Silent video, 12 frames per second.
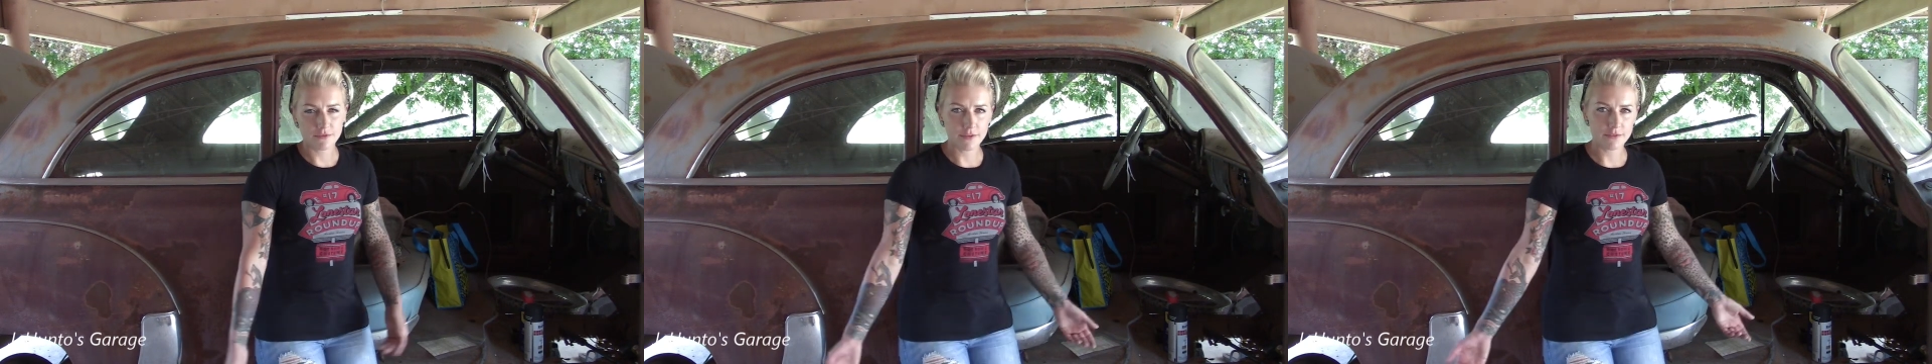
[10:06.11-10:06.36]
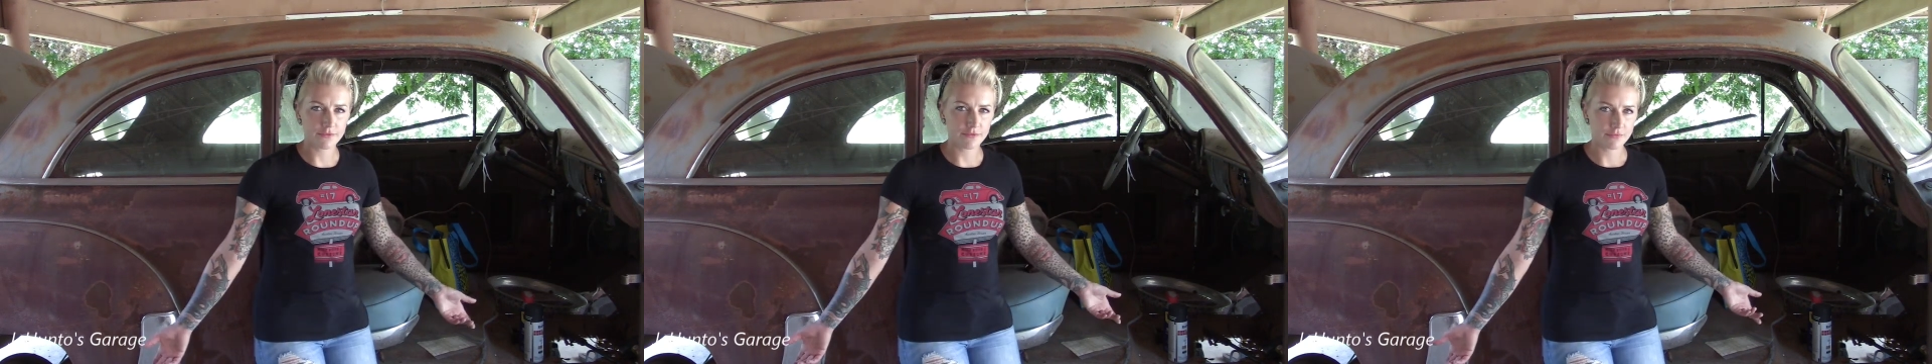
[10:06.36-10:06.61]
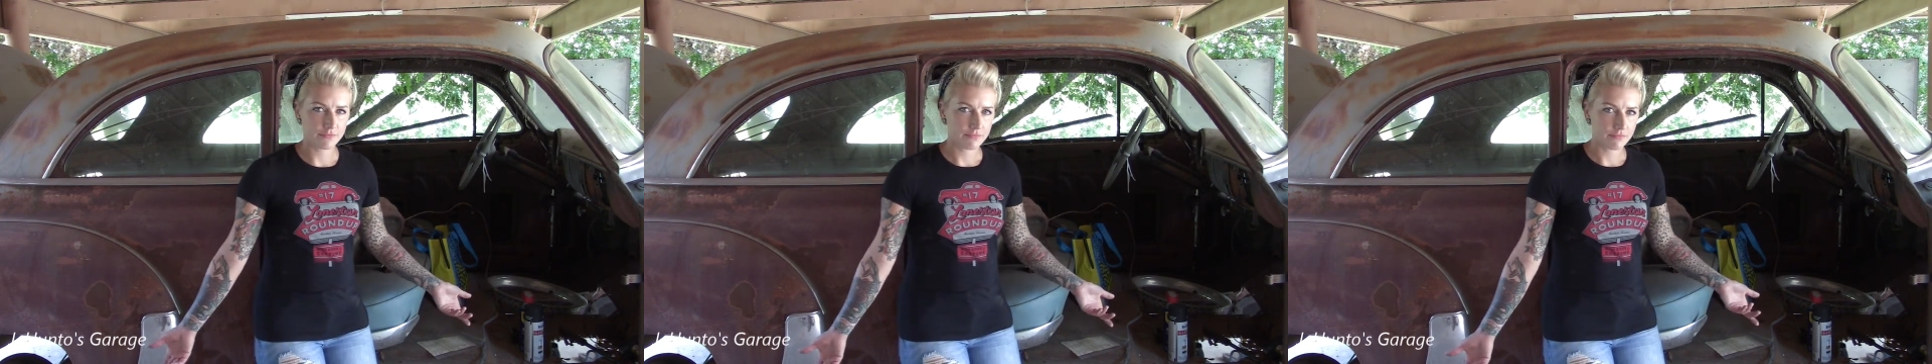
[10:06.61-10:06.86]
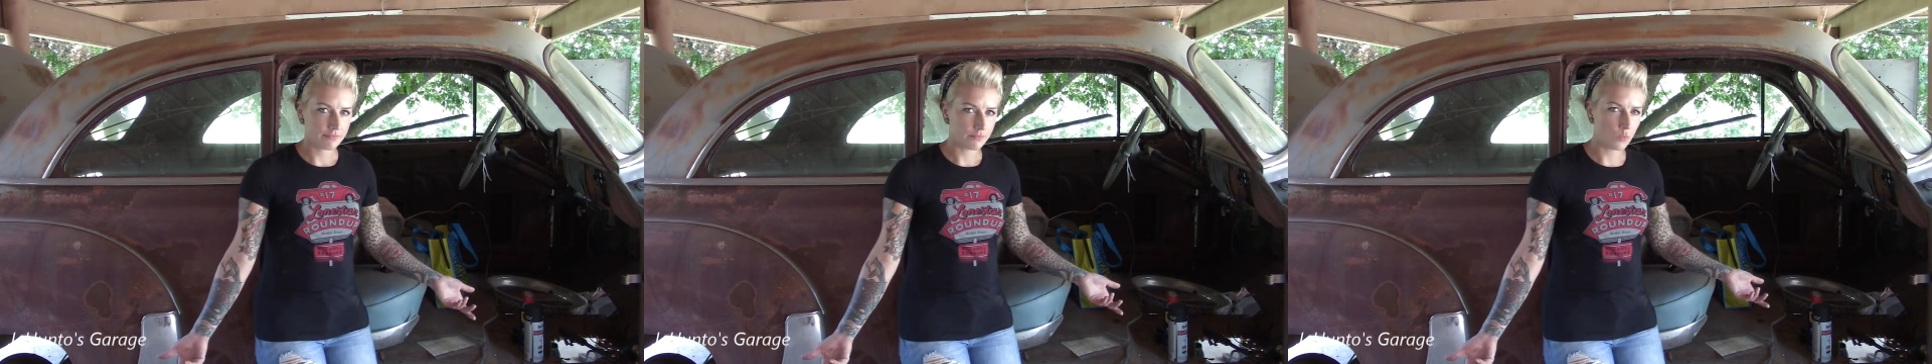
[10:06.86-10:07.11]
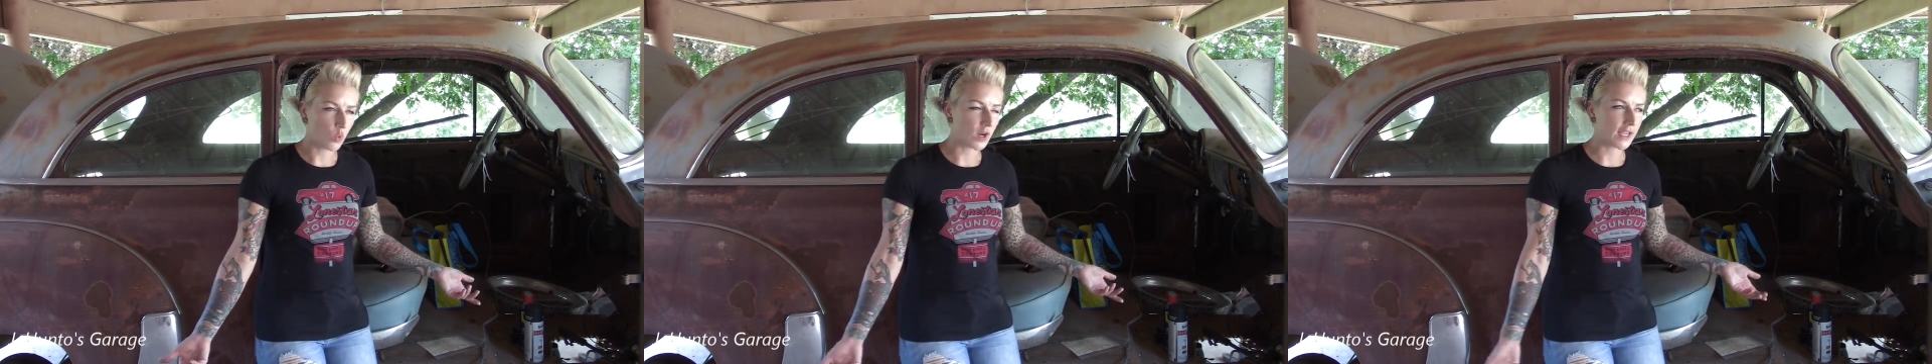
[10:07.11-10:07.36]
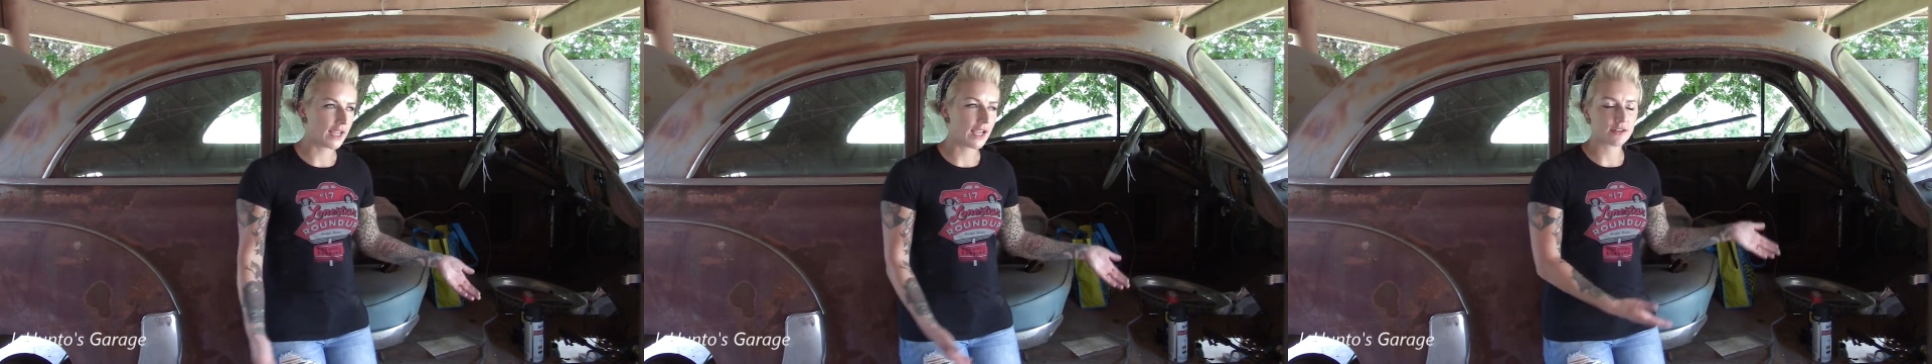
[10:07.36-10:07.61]
of
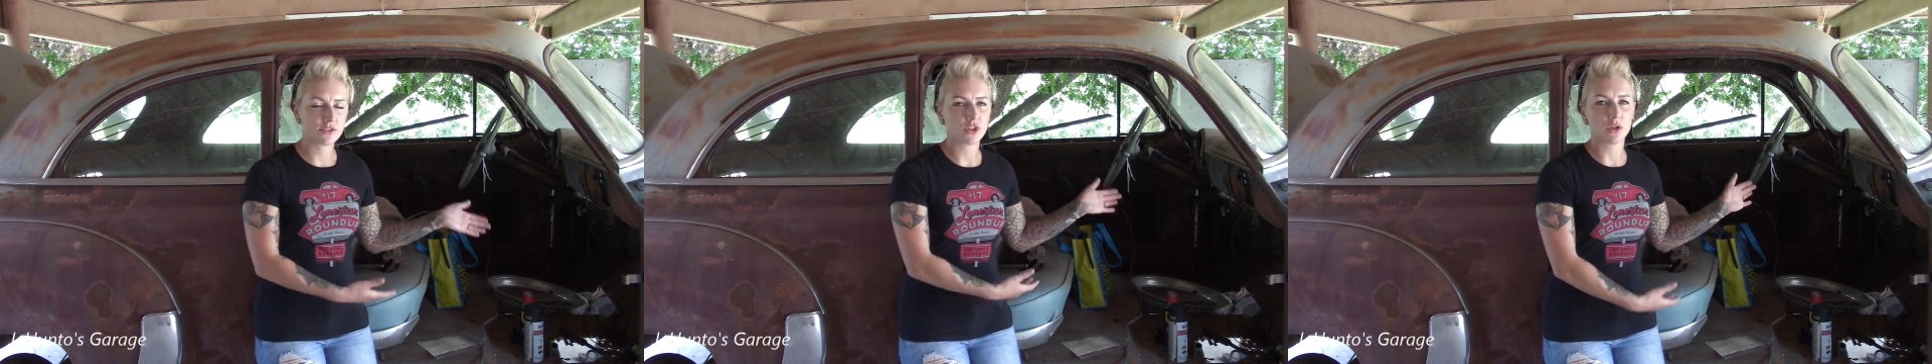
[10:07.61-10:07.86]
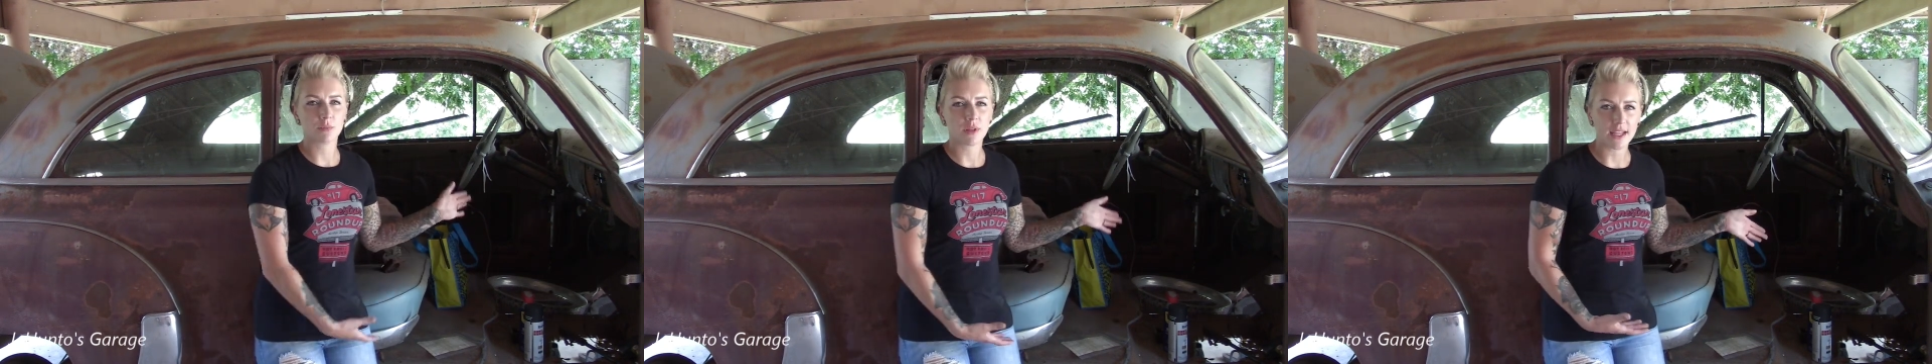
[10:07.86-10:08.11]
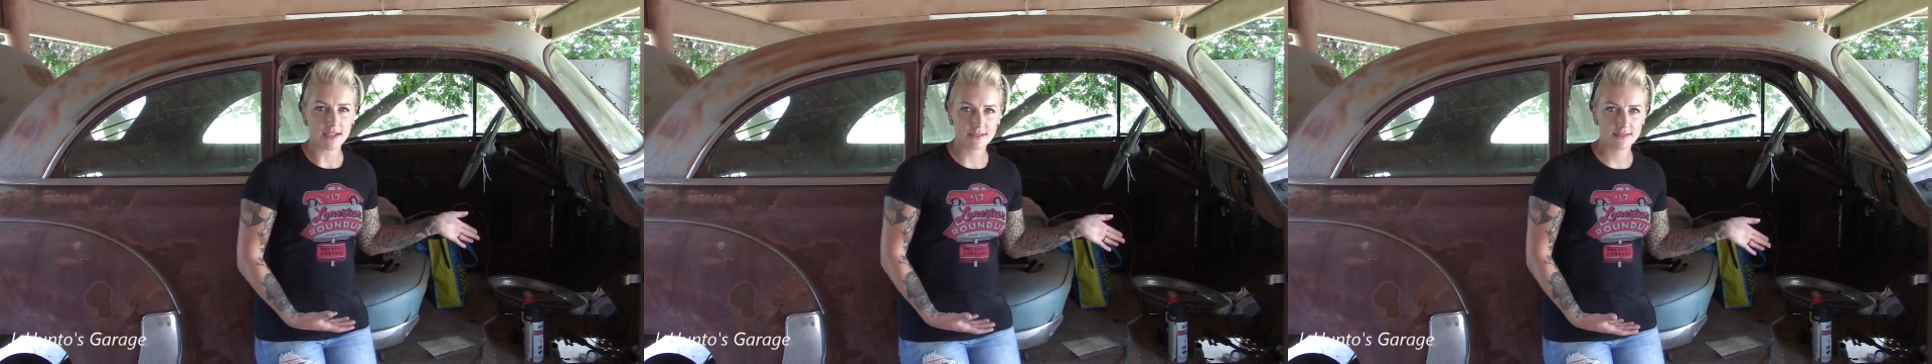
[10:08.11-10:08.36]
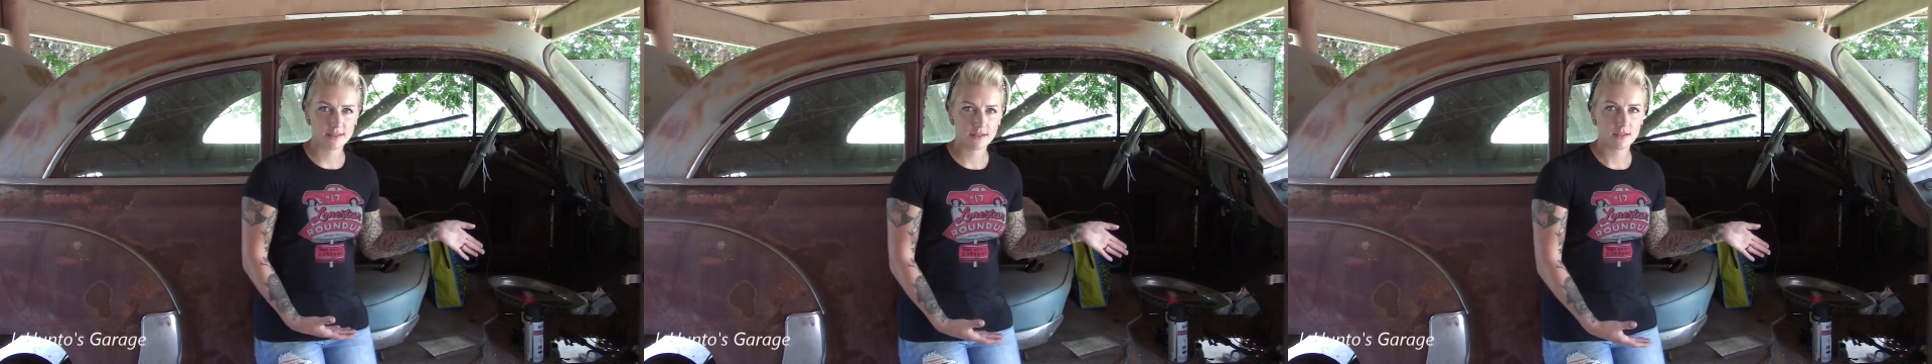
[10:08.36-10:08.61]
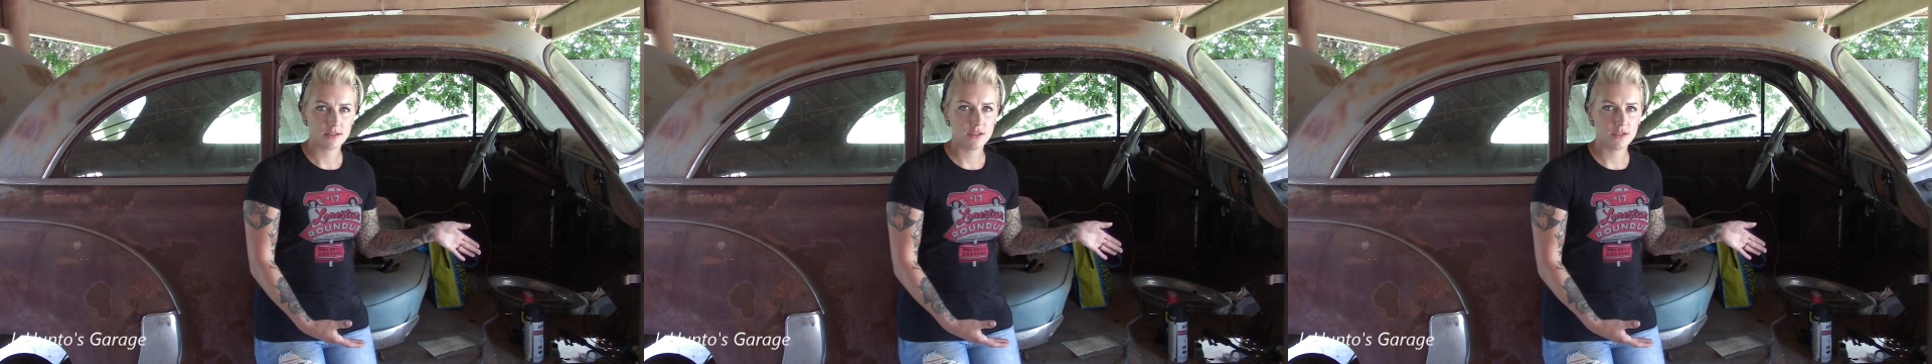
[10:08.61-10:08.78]
working at a certain place.